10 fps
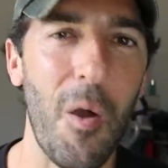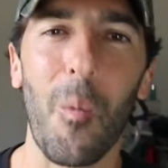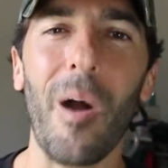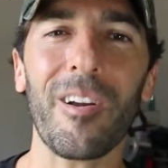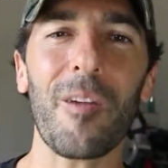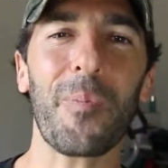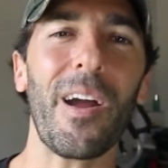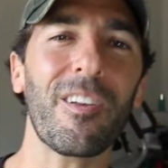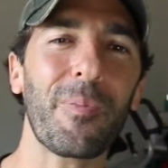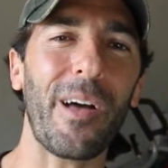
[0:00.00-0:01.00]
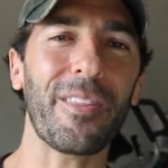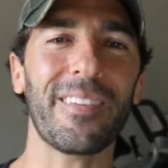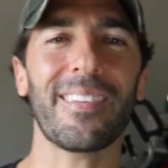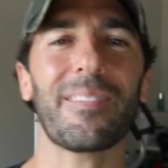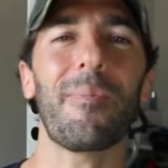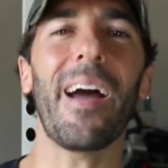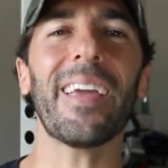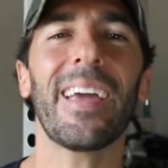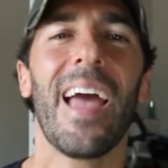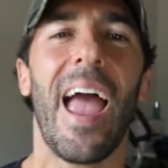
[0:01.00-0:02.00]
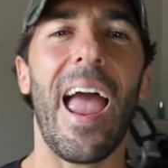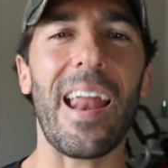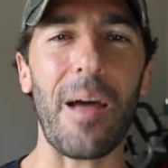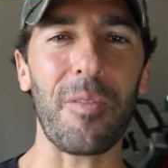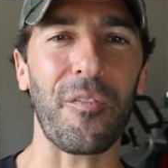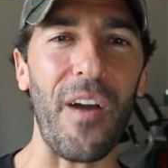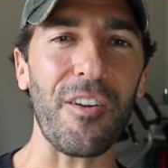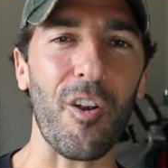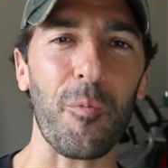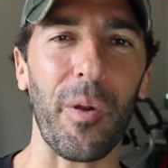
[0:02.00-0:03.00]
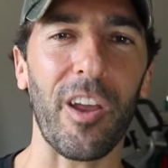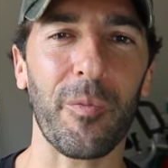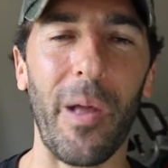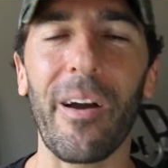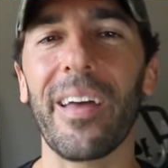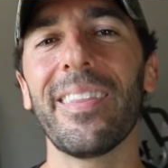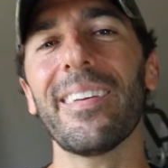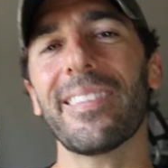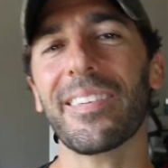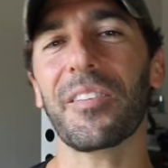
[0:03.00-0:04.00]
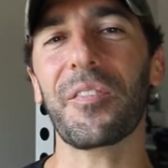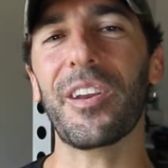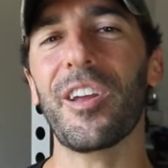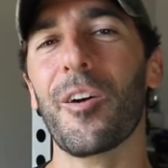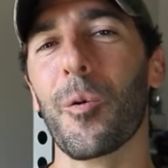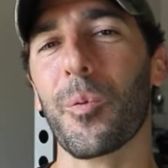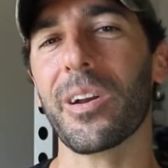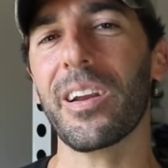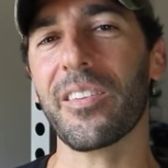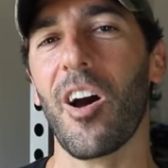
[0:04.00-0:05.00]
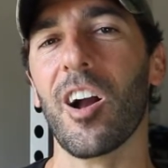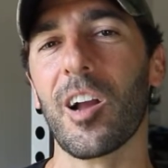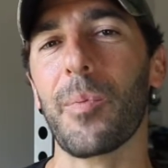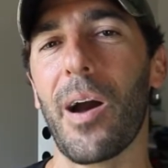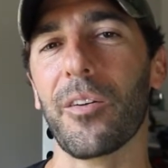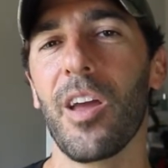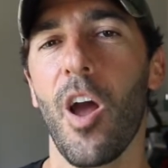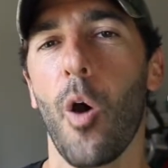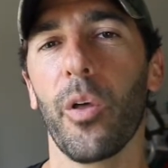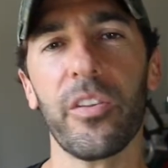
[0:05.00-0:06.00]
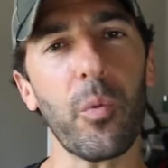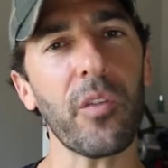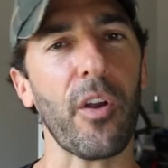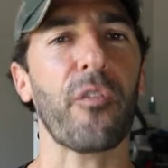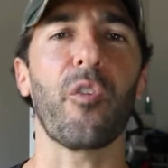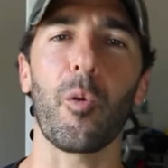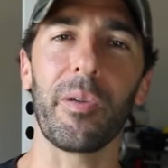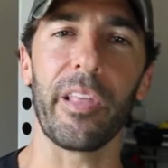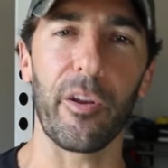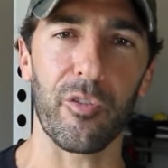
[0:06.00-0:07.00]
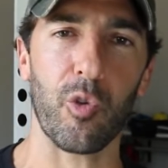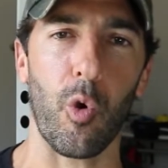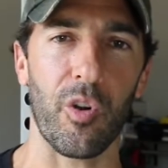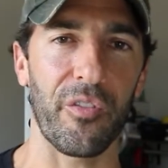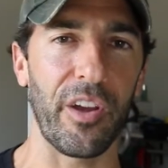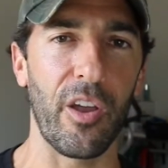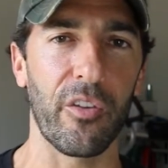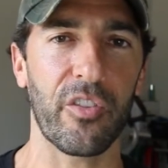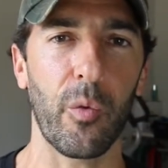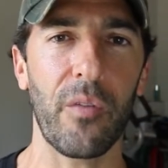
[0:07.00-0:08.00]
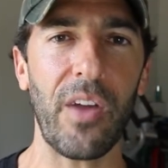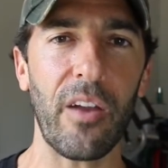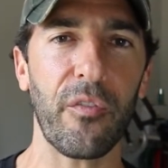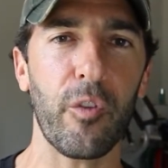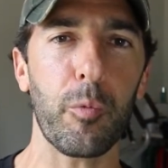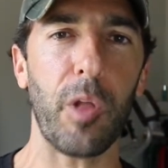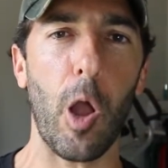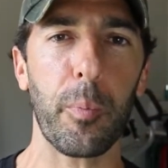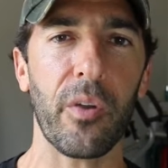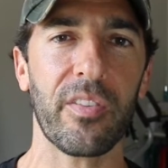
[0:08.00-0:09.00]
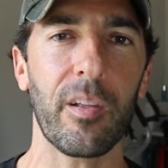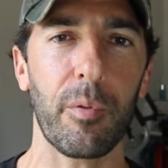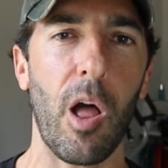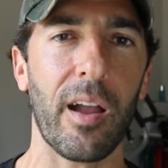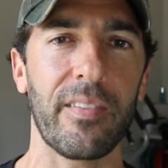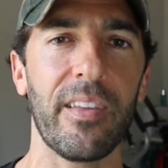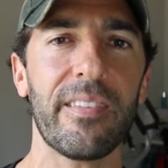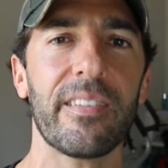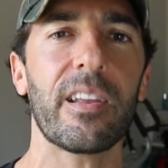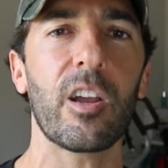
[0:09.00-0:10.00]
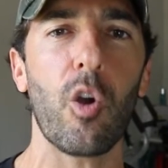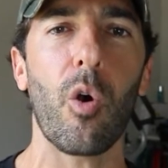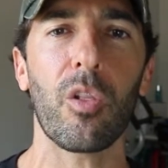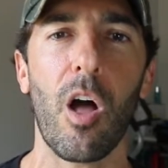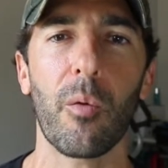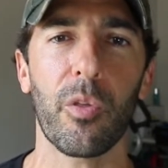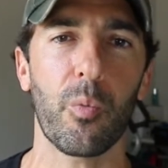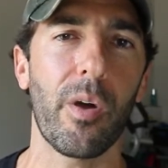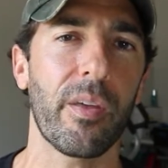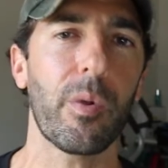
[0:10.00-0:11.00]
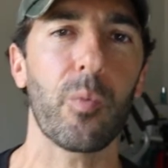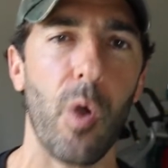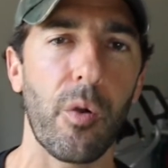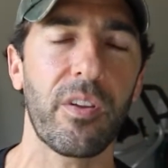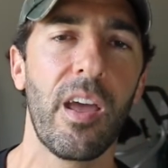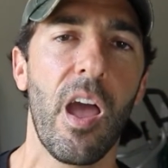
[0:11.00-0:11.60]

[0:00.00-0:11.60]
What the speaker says: Welcome to Price File. This is Mike, and I'm the founder of Price File, and this is a video where we're gonna talk about, well, this is one of our formulators corner videos. So we've got a few blog posts on the blog, and this is gonna go along with one that we wrote,